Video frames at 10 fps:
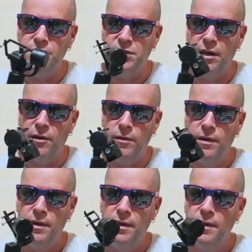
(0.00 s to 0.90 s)
So
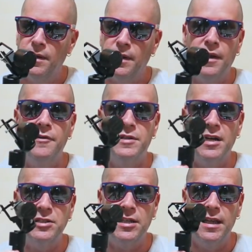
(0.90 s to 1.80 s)
another
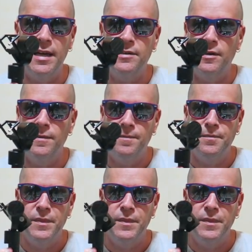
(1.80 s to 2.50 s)
dust collector.